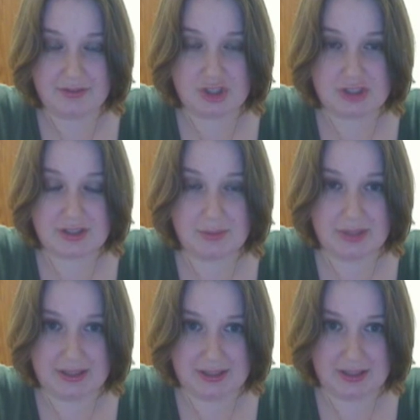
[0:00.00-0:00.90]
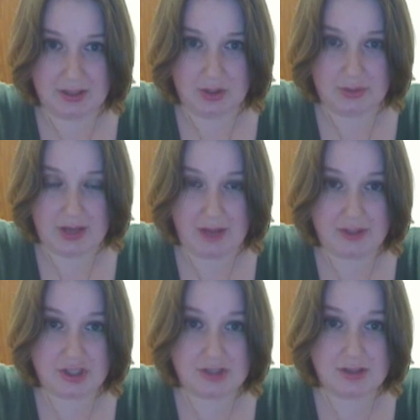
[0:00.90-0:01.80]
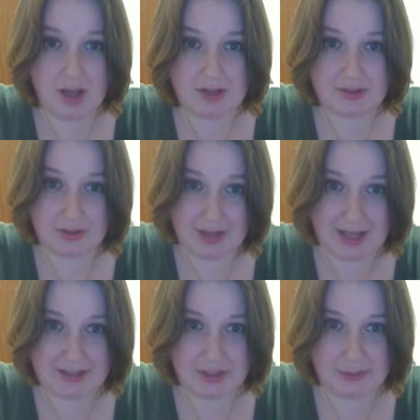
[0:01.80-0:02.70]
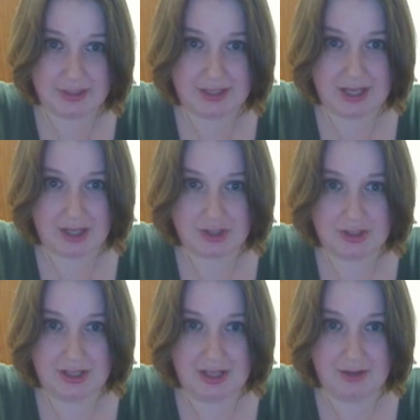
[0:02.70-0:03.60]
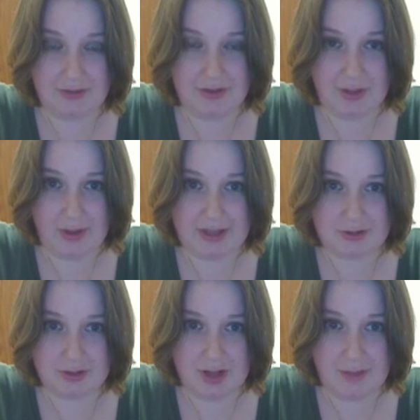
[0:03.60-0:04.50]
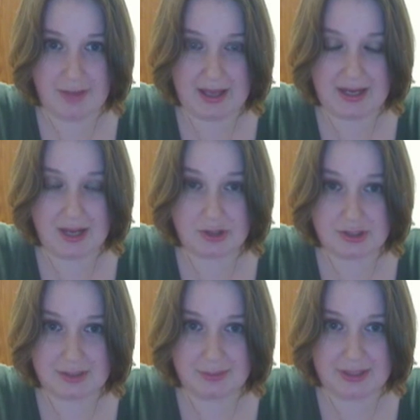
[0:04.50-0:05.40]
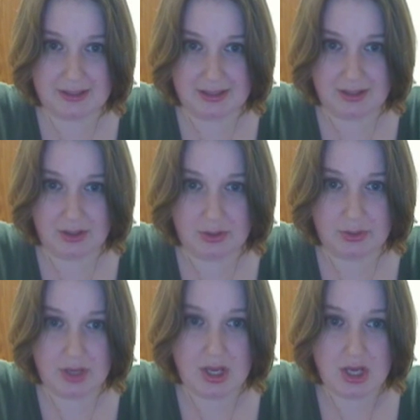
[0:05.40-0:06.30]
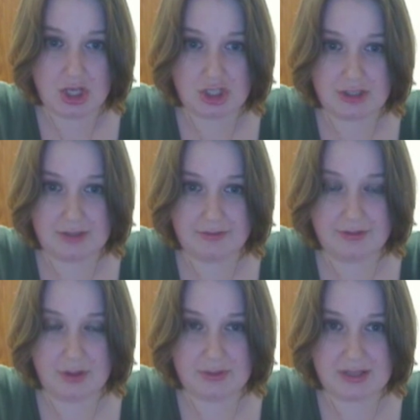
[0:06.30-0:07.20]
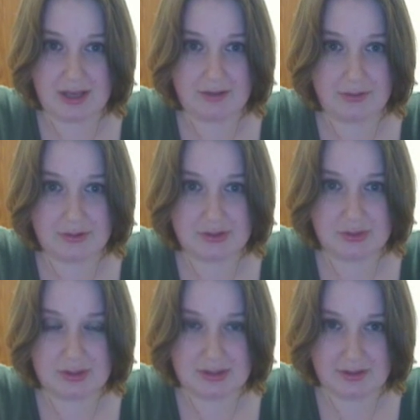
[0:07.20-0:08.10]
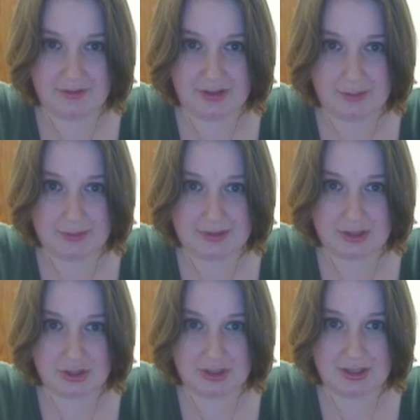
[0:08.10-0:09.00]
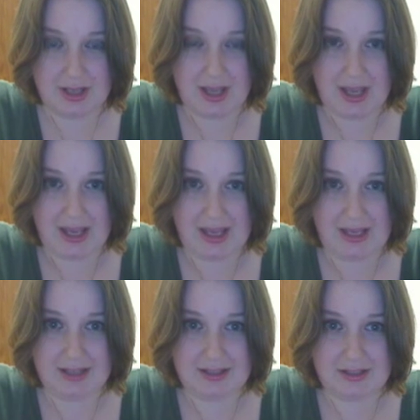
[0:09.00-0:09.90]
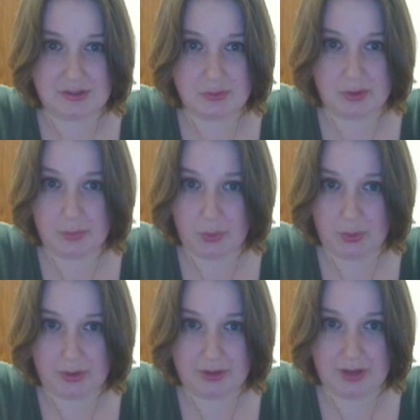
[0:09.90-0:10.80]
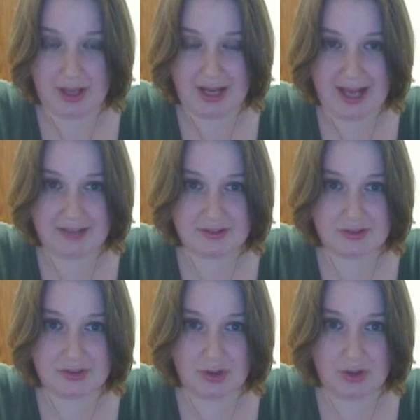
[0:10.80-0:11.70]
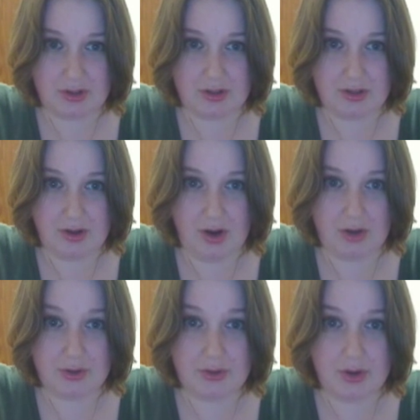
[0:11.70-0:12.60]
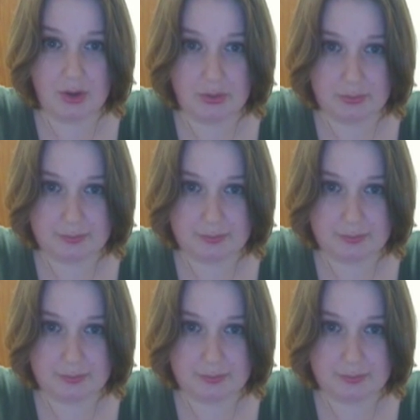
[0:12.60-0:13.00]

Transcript: She's completely alone. Now that she's lost her last human connection in her fellow astronaut Matt, now she's completely alone. She floats out of her suit into the fetal position and is reborn and has to start on her own.